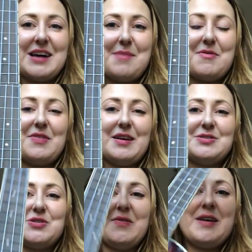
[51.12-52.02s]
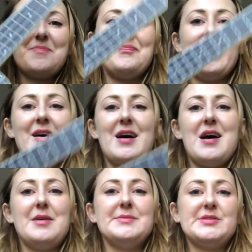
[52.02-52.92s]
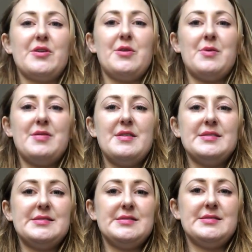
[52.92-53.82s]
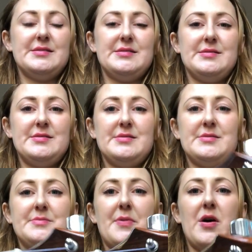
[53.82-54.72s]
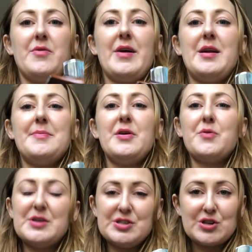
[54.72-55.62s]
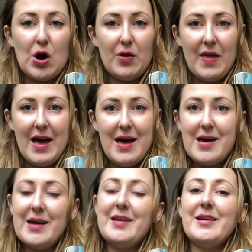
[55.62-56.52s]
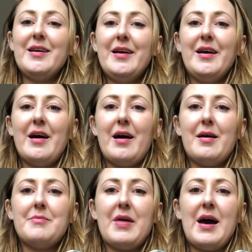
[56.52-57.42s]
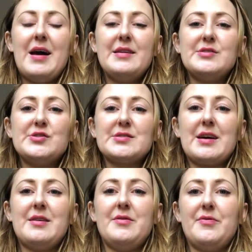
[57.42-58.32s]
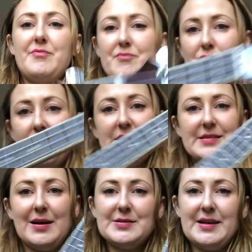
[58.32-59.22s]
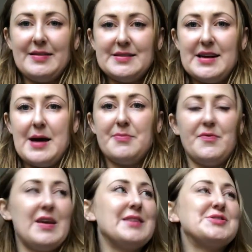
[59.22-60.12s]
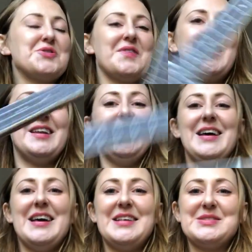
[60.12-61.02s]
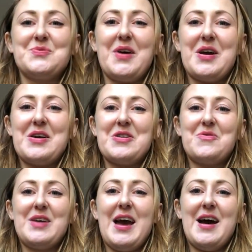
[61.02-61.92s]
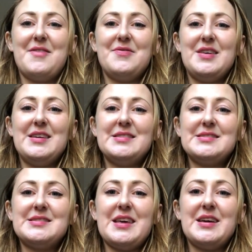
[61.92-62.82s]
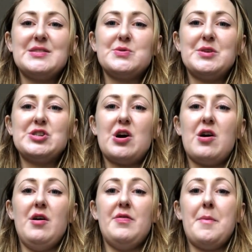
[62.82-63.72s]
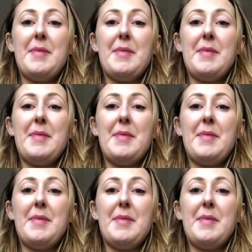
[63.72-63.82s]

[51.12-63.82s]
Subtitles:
top of the instrument, starting with this part right up here, which is called the head. The head is just kind of what it sounds like, the top of the instrument. It's where we have these things which are the